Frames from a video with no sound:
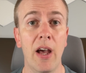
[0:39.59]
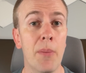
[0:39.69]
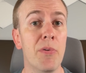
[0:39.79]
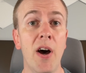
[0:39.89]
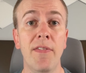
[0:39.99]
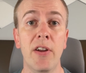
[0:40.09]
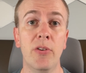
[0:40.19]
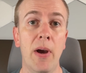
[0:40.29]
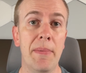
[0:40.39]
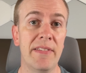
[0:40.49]
and bravo
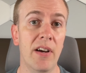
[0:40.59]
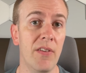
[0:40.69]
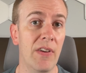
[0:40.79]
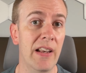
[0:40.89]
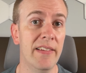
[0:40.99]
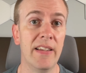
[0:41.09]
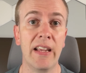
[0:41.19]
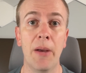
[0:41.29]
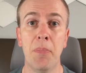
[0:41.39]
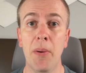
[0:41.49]
to MSI for
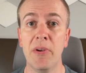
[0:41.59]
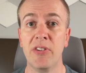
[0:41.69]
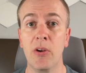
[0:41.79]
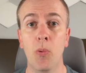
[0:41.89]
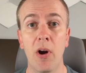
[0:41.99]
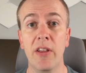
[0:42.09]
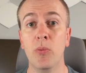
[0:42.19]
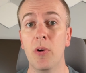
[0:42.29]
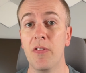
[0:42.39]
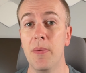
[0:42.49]
listening and publishing what is
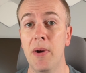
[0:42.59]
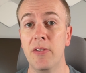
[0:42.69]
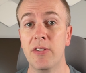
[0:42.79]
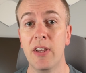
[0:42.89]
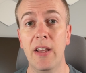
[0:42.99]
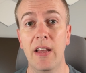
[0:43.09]
one of the most